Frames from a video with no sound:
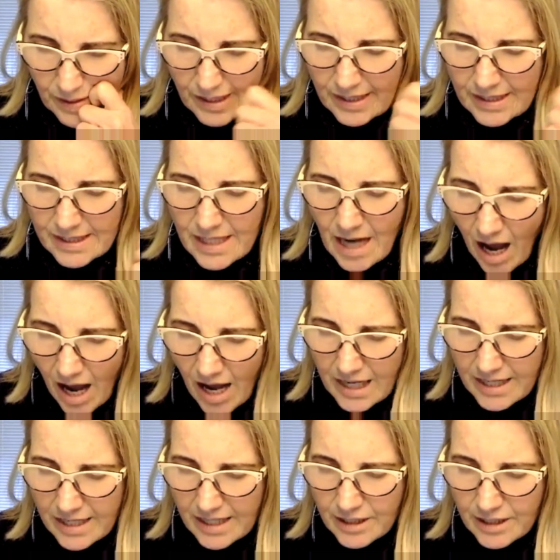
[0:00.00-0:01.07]

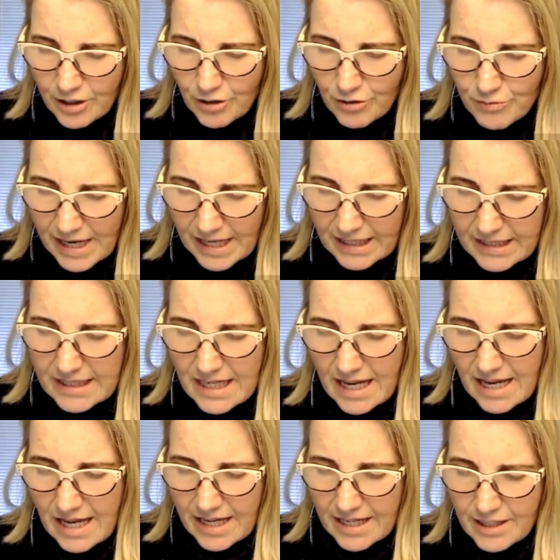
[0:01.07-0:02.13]
entirely incorrect
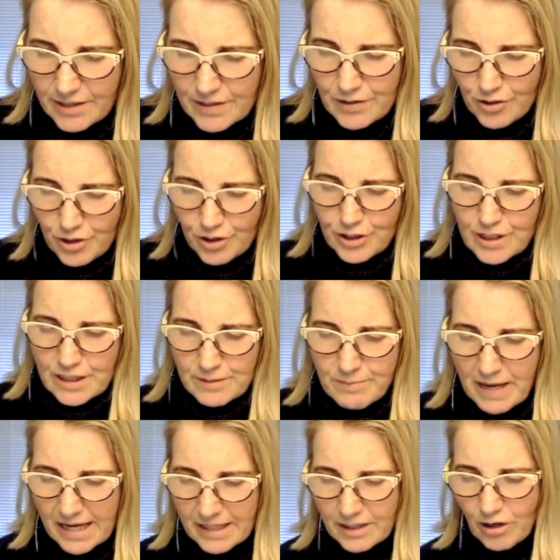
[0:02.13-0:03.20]
in assertions
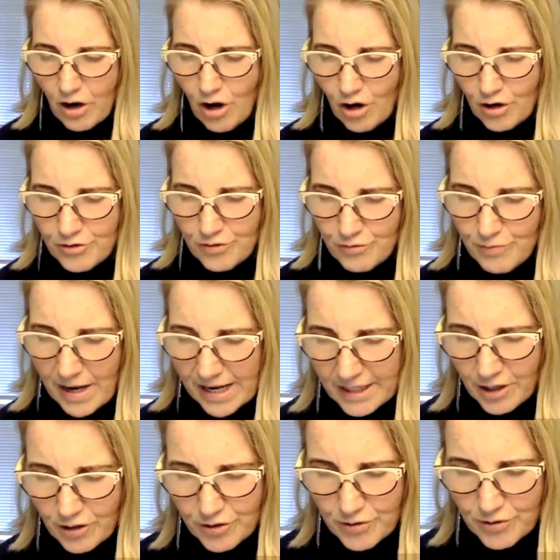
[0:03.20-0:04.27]
made on
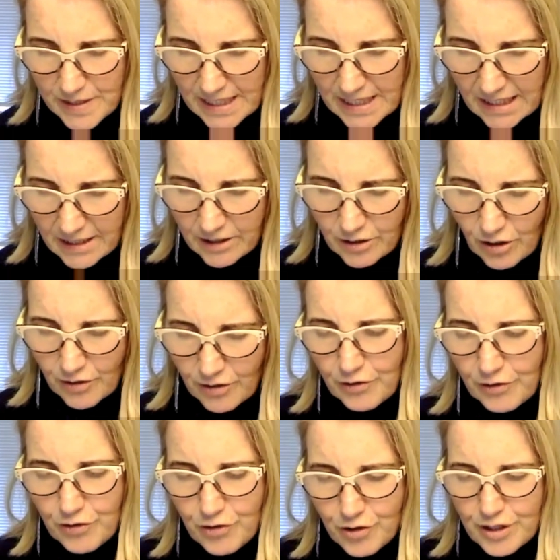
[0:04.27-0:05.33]
Radio New Zealand on the
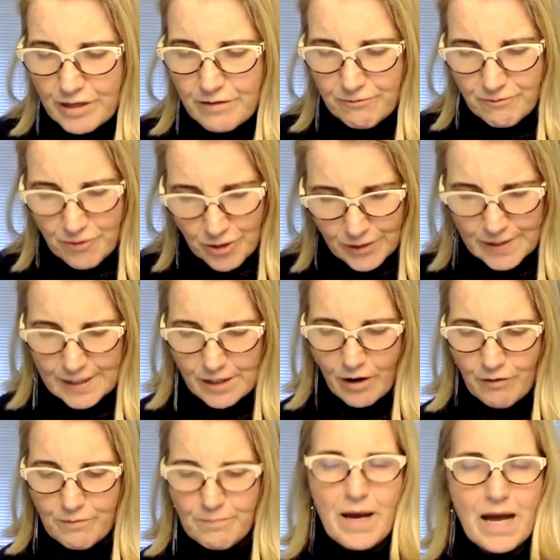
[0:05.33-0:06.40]
31st
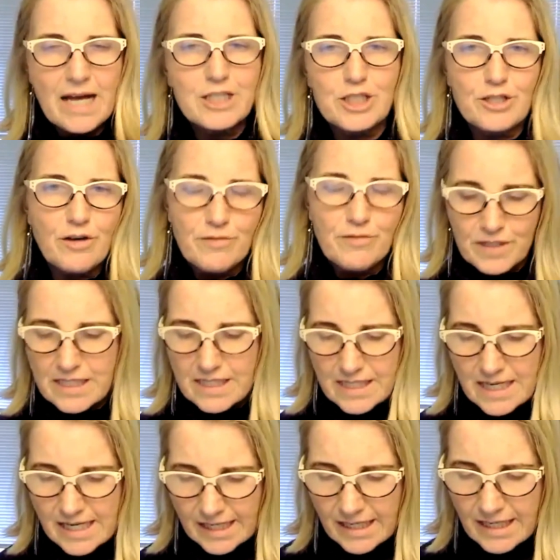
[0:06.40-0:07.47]
of March of this
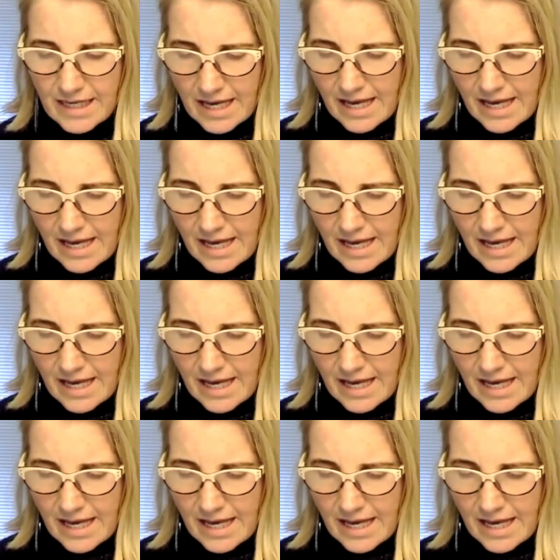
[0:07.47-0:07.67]
year.